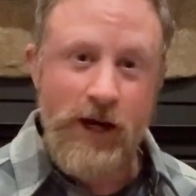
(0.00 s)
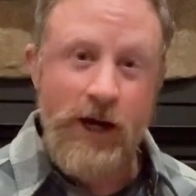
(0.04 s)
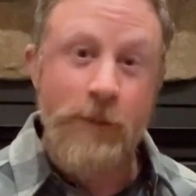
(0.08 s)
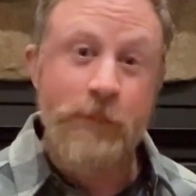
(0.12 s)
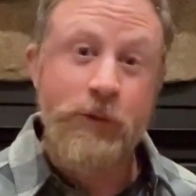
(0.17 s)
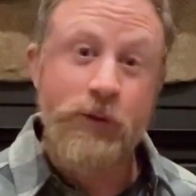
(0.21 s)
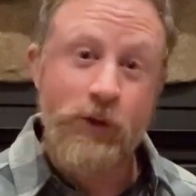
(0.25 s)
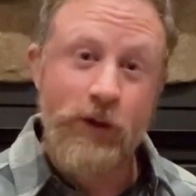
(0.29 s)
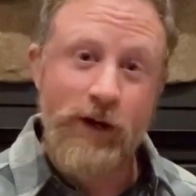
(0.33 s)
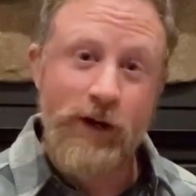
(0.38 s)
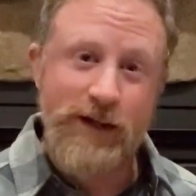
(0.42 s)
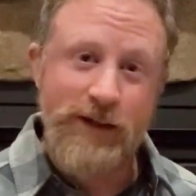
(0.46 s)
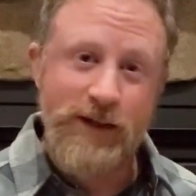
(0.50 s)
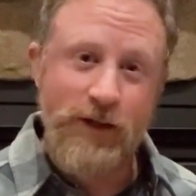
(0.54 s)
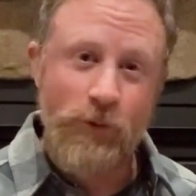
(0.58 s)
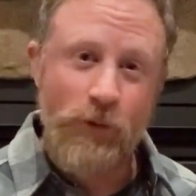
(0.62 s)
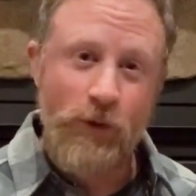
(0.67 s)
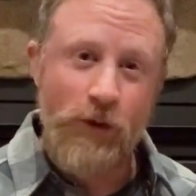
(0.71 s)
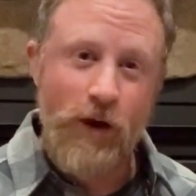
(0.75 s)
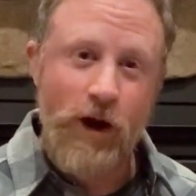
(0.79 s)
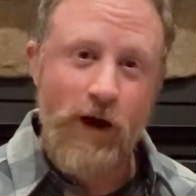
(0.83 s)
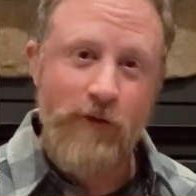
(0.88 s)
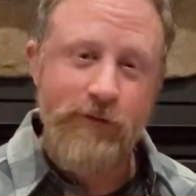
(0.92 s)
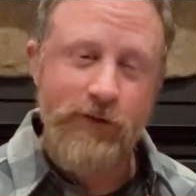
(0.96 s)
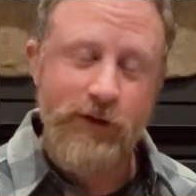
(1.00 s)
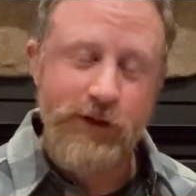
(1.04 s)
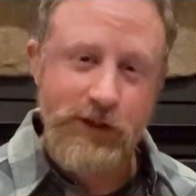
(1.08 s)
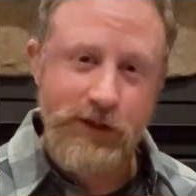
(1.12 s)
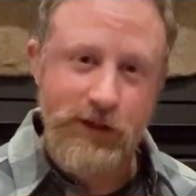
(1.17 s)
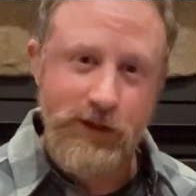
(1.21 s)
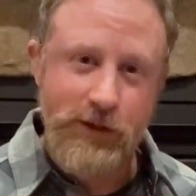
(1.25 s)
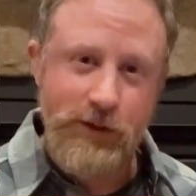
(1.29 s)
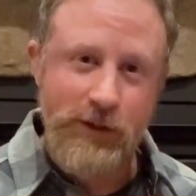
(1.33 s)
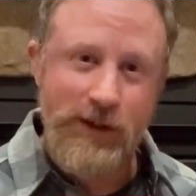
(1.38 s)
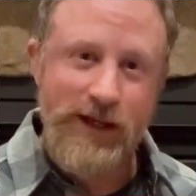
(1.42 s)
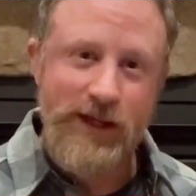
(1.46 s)
upgrade that we're offering
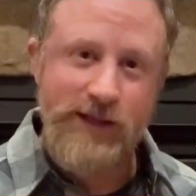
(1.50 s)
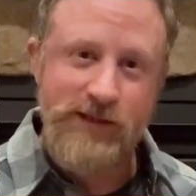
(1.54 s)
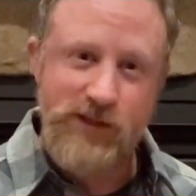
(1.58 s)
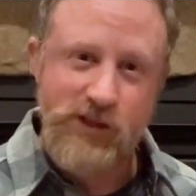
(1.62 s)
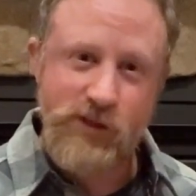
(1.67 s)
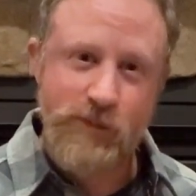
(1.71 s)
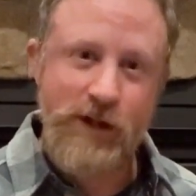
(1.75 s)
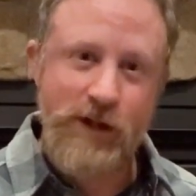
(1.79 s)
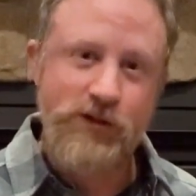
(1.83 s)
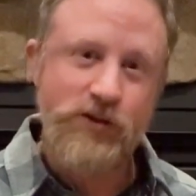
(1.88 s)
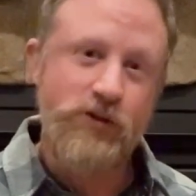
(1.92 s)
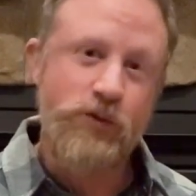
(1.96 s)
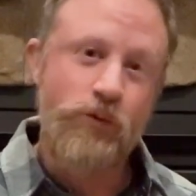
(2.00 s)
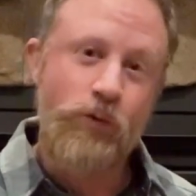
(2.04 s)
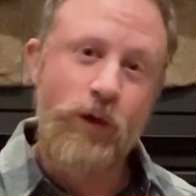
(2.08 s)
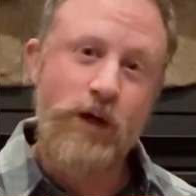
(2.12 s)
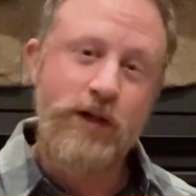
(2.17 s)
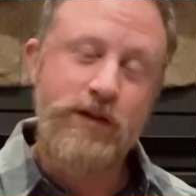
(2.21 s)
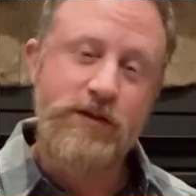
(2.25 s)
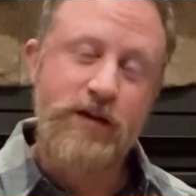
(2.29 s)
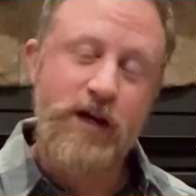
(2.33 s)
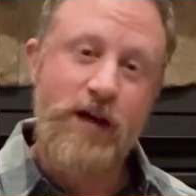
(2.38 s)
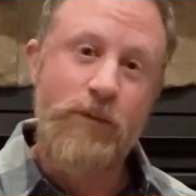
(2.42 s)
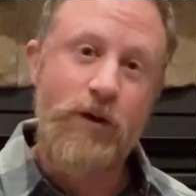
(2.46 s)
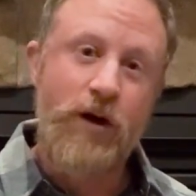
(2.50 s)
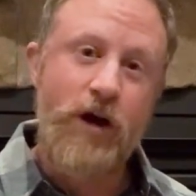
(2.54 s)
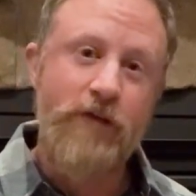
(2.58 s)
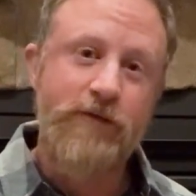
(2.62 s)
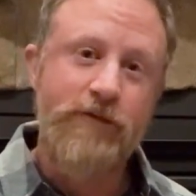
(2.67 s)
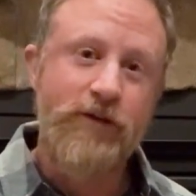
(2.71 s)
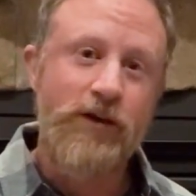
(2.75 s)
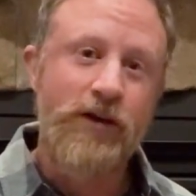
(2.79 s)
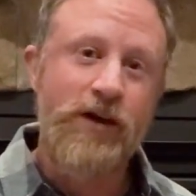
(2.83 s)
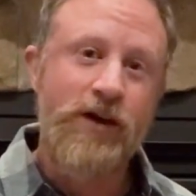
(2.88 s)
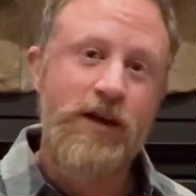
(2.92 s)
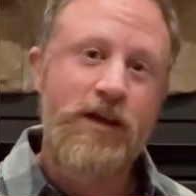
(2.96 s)
you as a special one-time
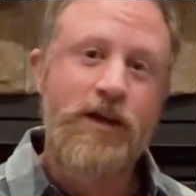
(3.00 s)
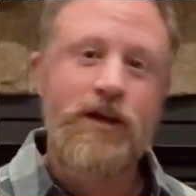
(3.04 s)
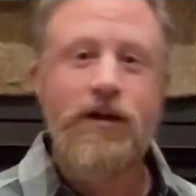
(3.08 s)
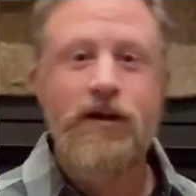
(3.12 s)
offer.